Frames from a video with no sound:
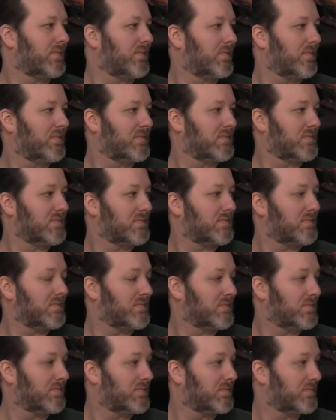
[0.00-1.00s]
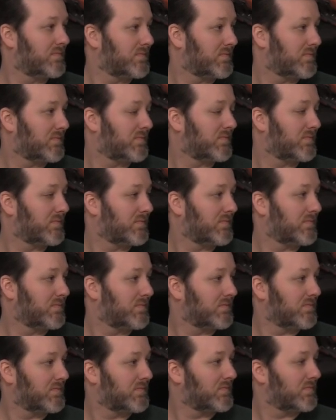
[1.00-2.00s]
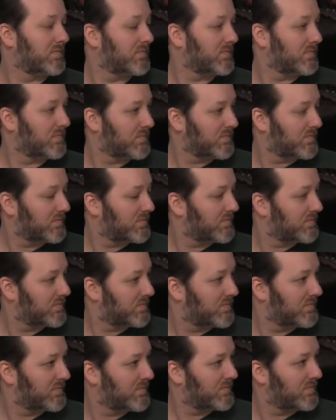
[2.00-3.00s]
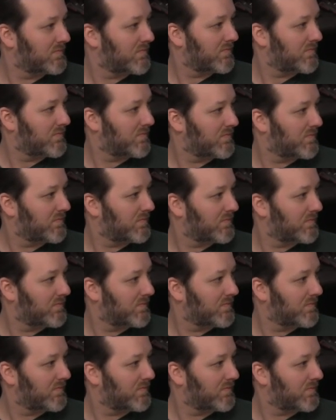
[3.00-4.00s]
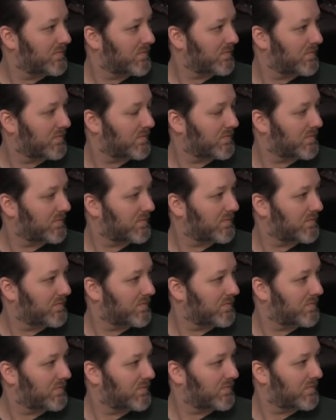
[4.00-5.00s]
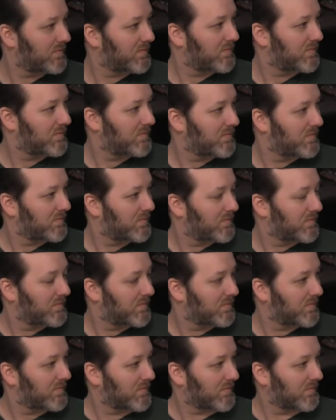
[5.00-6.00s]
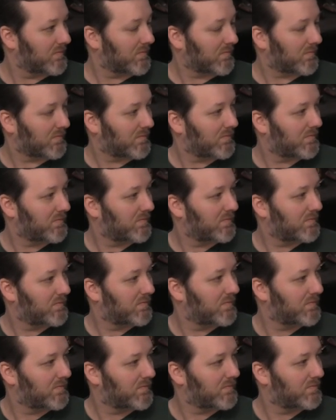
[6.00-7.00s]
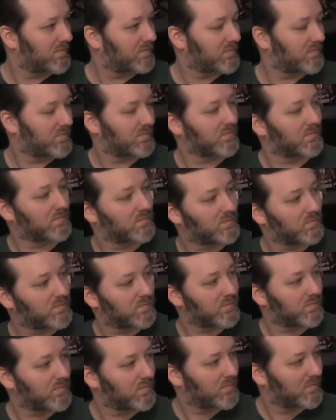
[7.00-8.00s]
(silent)